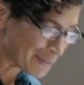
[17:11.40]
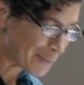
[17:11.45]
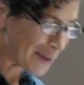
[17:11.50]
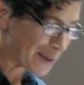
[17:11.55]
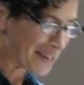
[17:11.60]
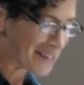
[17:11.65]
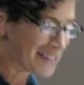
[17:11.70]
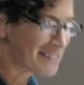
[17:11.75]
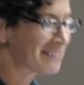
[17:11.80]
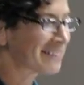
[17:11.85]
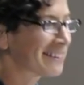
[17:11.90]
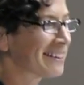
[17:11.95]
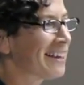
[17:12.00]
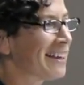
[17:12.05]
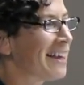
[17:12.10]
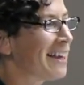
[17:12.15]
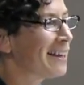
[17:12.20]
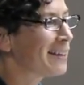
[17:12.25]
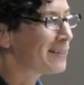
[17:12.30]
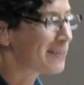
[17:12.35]
me,
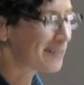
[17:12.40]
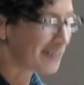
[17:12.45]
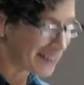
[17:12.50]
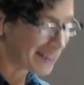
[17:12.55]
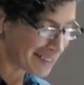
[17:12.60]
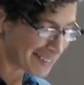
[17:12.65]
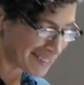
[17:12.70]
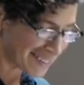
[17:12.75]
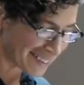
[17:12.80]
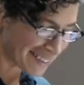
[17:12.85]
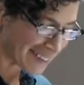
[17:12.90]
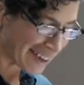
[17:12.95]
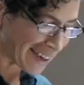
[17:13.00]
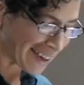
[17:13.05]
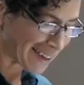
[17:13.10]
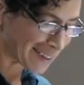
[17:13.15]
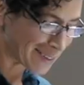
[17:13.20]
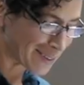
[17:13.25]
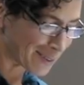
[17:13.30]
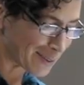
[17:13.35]
sending
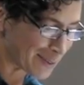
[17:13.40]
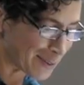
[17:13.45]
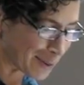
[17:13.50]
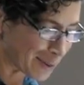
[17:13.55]
artists